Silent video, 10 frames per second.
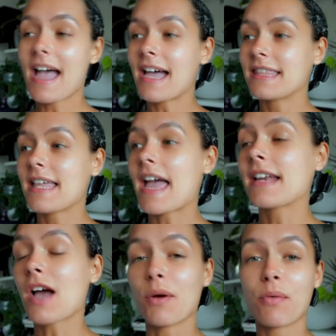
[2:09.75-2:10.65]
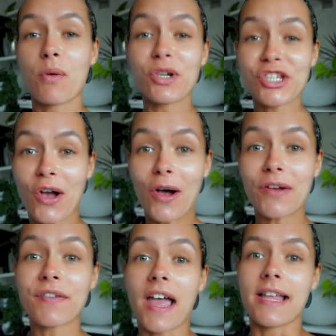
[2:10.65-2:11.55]
and then I will wash it
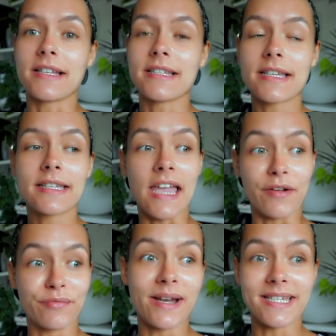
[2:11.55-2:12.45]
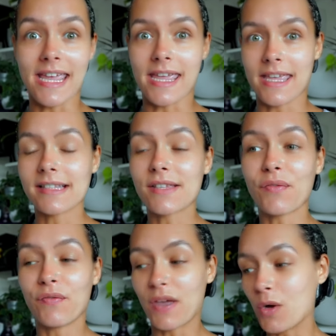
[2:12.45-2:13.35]
off and get ready to
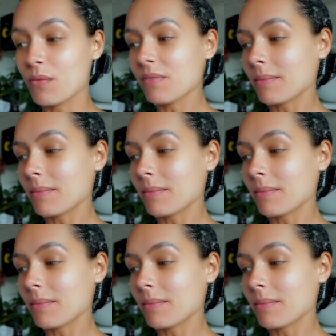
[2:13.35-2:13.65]
film.